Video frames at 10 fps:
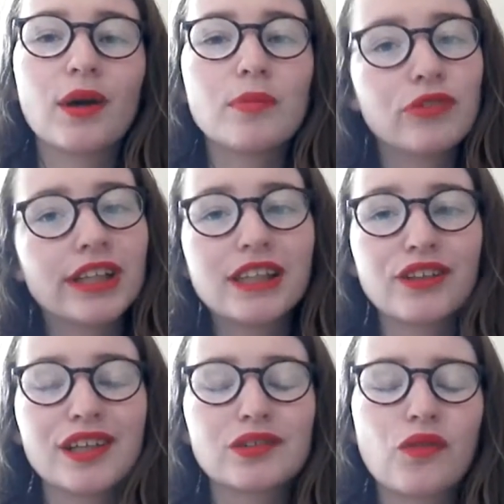so I'm really
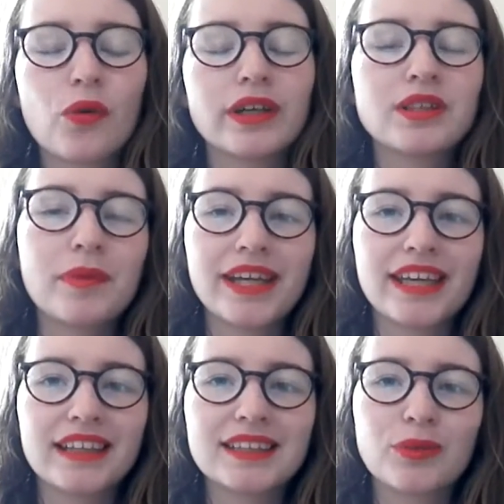looking forward to
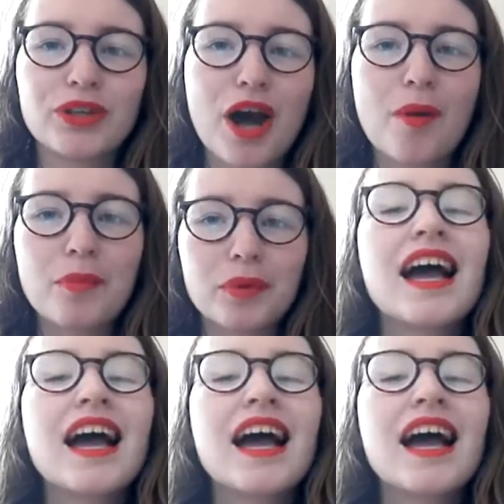picking this one up.